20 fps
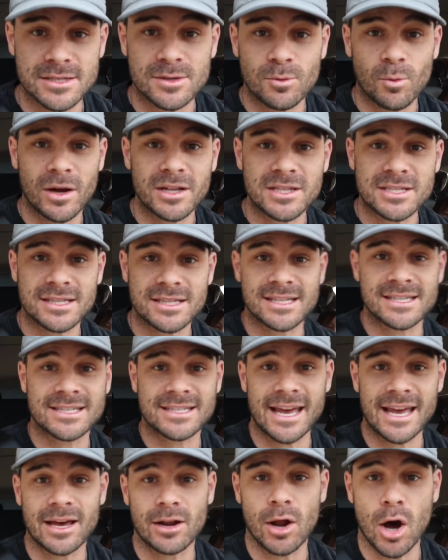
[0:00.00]
once the
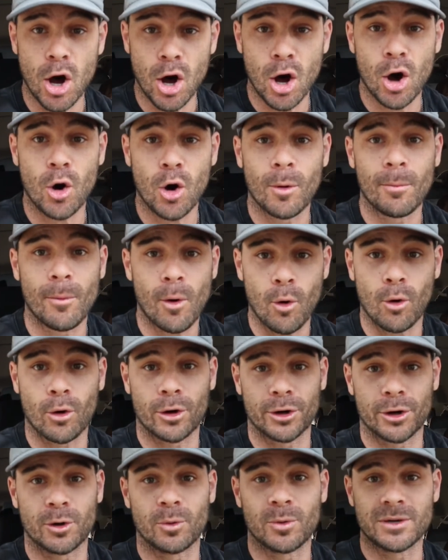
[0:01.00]
stay-at-home
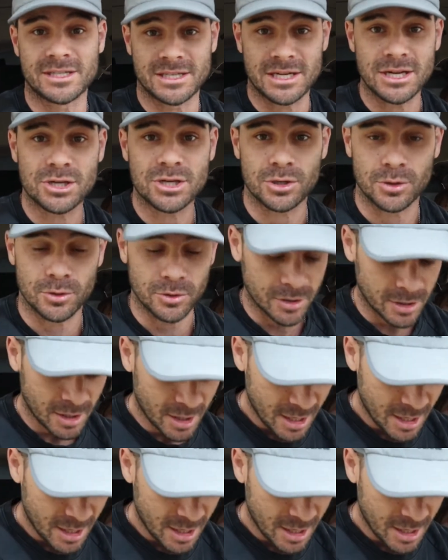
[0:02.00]
order was issued.